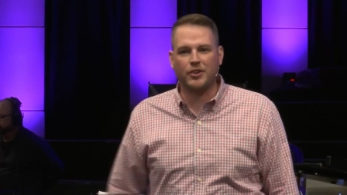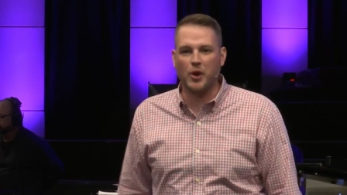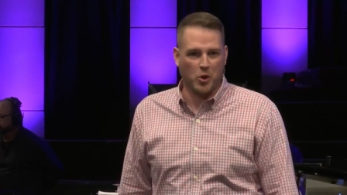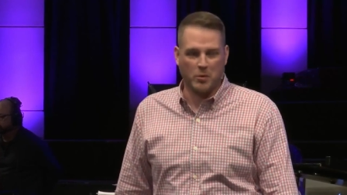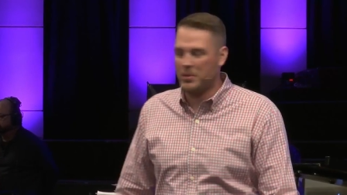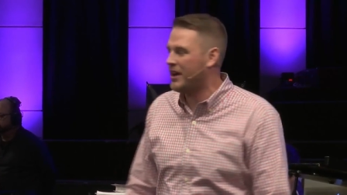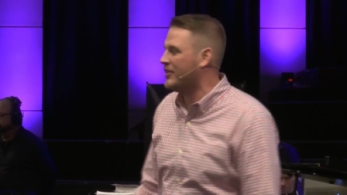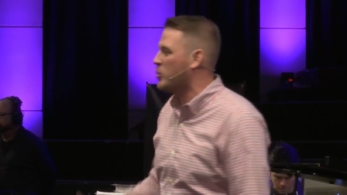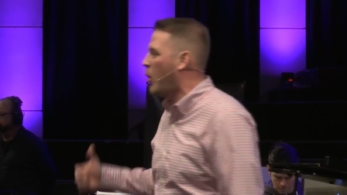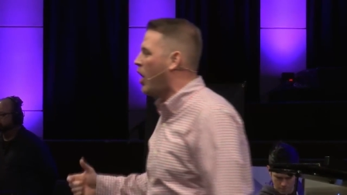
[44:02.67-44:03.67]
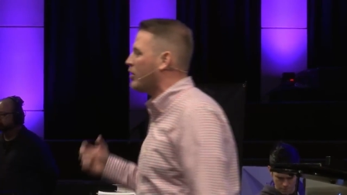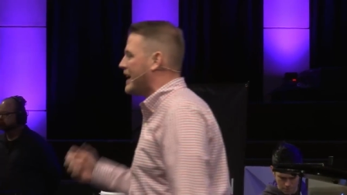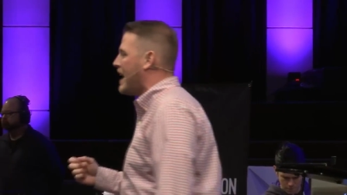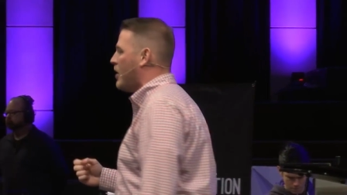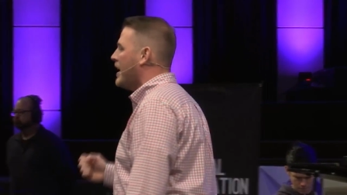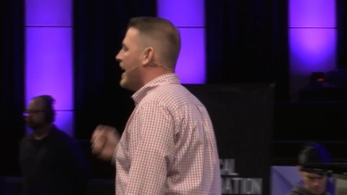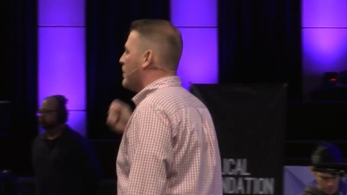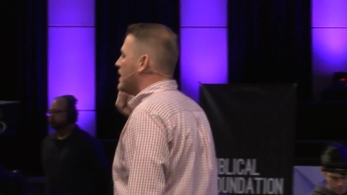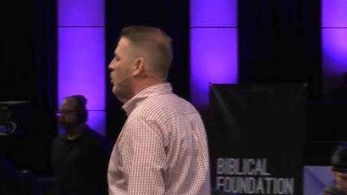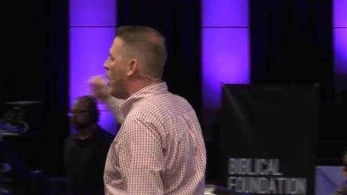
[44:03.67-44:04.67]
a tomb because he walked out.
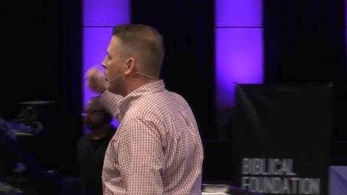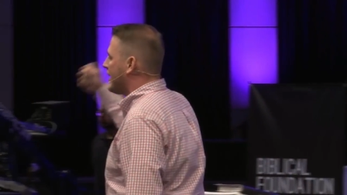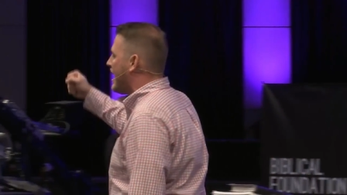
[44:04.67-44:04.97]
And when he walked